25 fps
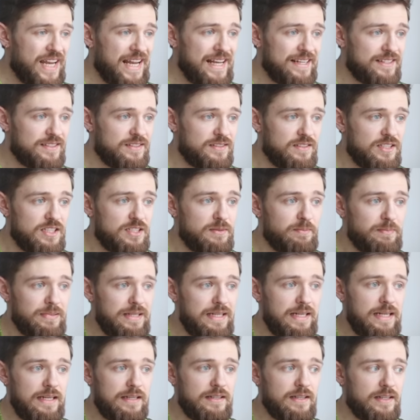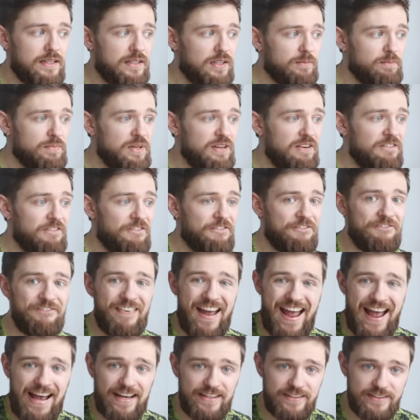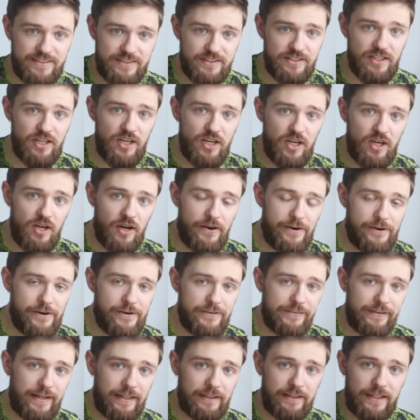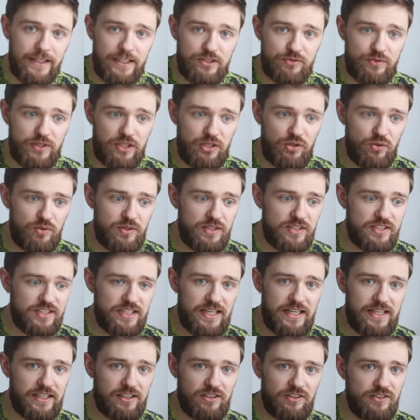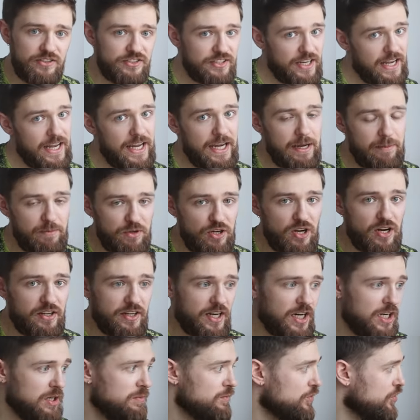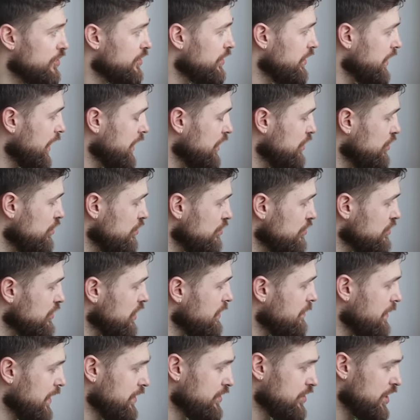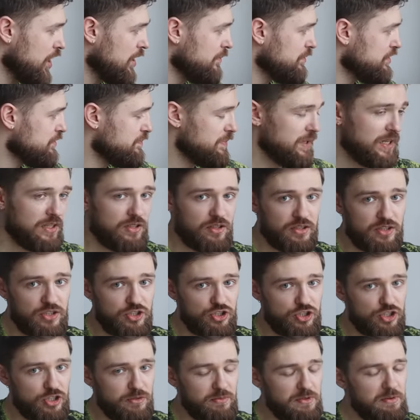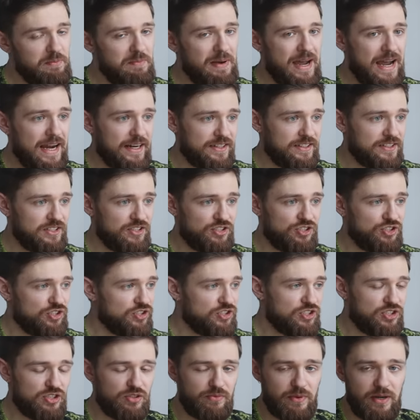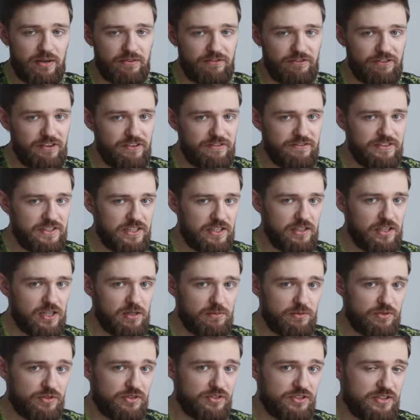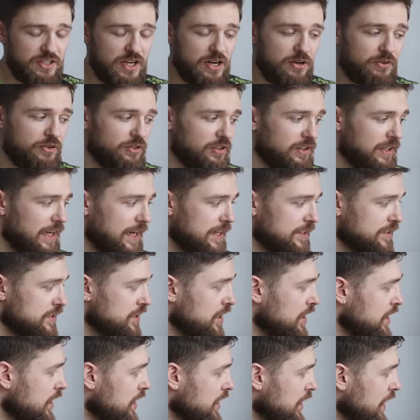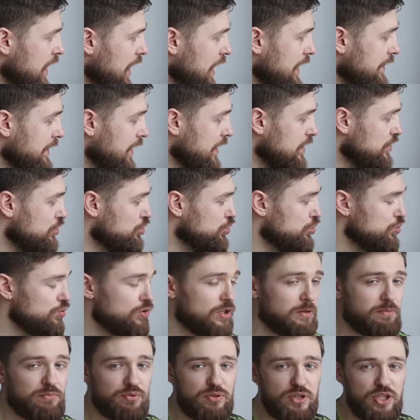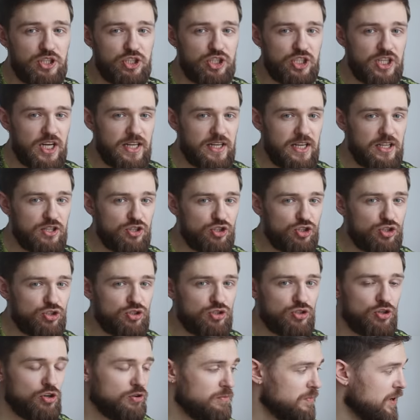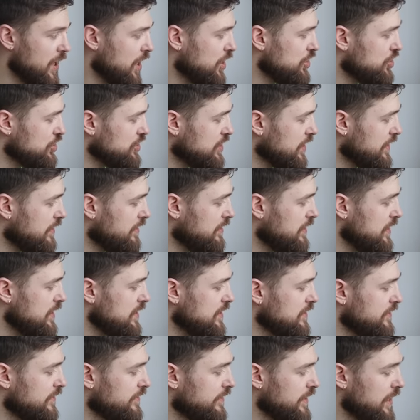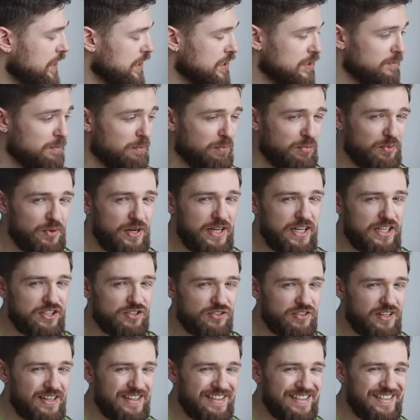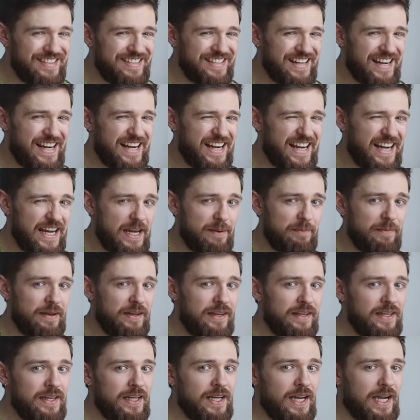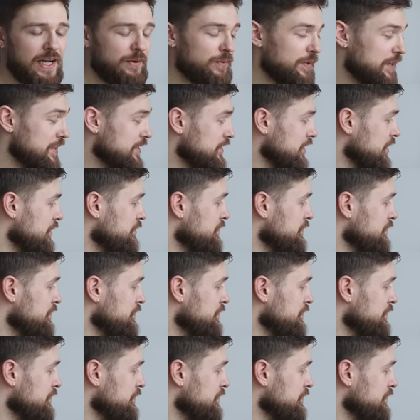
test the speed and be fast on electric unicycles, I am not anymore. Like, usually my top speed on the Sherman Max is just around 50 kilometers an hour or less. And I do appreciate it so much that this thing breaks on a dime. And when